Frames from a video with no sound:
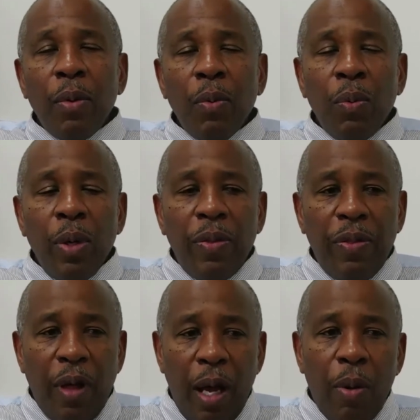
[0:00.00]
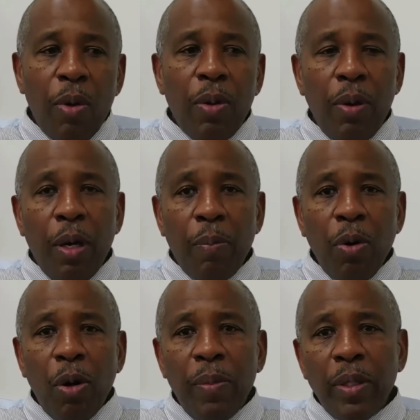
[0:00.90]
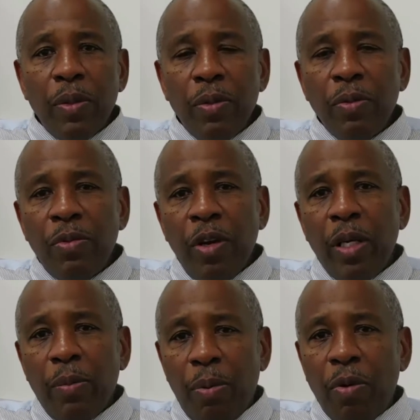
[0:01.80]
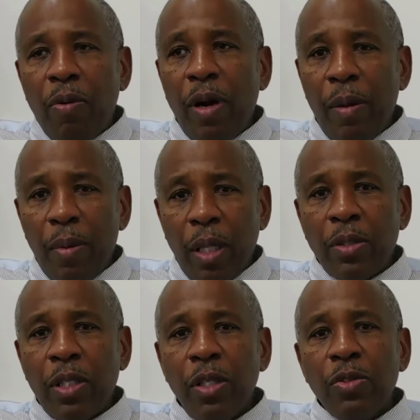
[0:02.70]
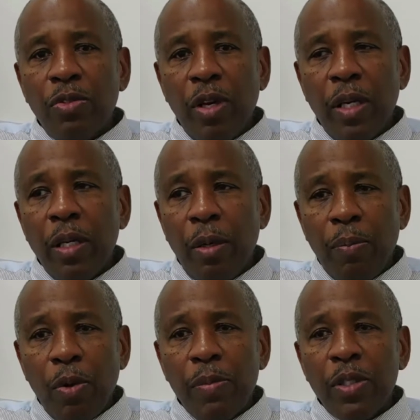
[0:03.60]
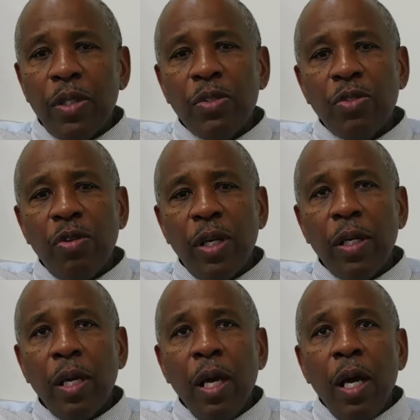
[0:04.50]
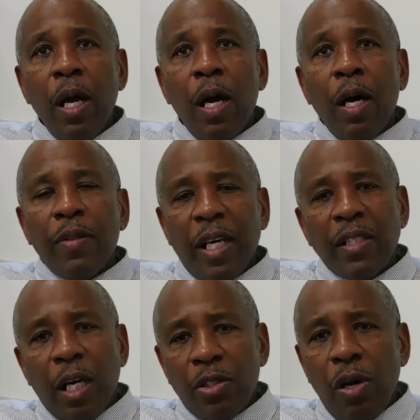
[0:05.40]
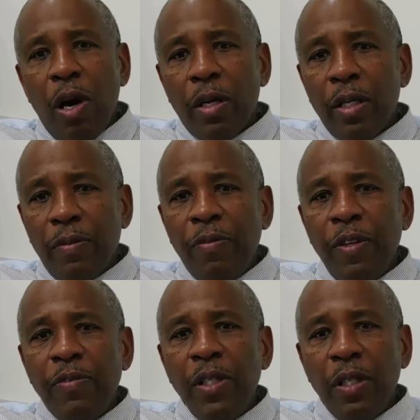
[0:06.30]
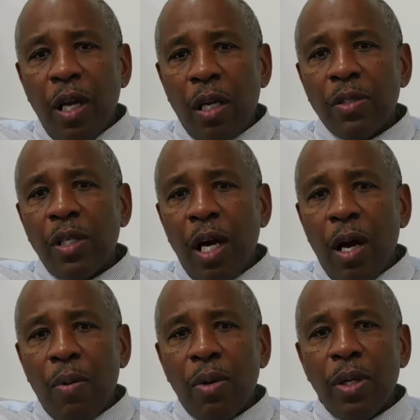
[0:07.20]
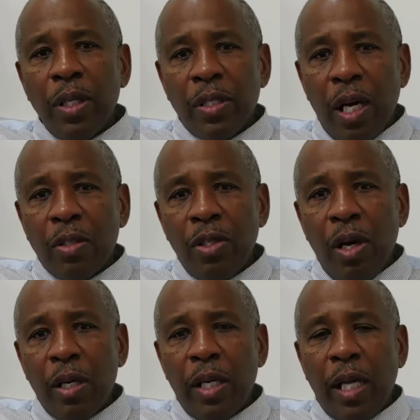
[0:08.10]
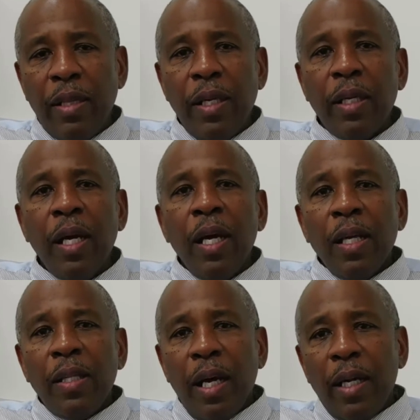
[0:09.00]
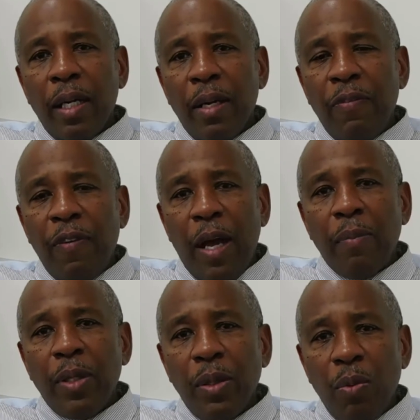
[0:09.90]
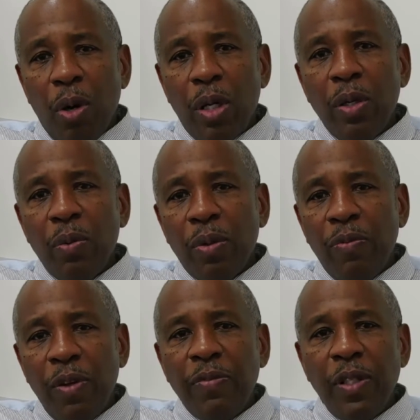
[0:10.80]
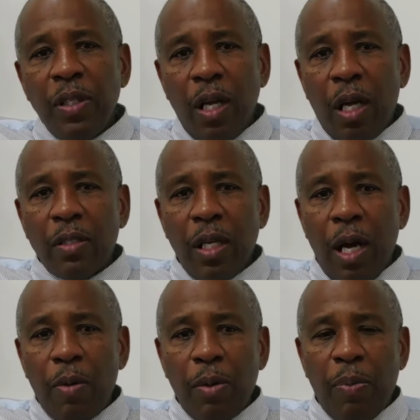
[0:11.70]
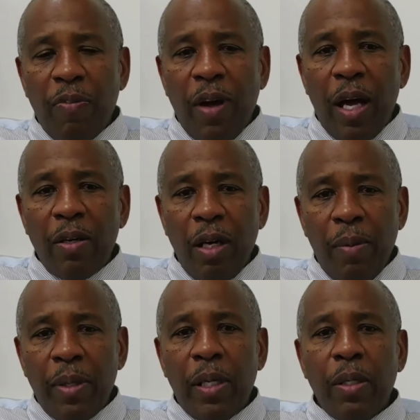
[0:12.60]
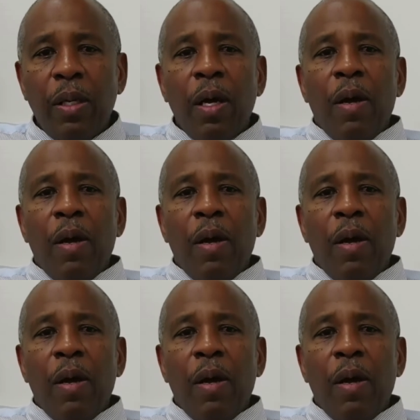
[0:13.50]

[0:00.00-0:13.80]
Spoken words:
With our employment training program, our skills training, employment skills training, that's our target. $15 an hour is our target. I think that a family working with $15 an hour, the provider coming in,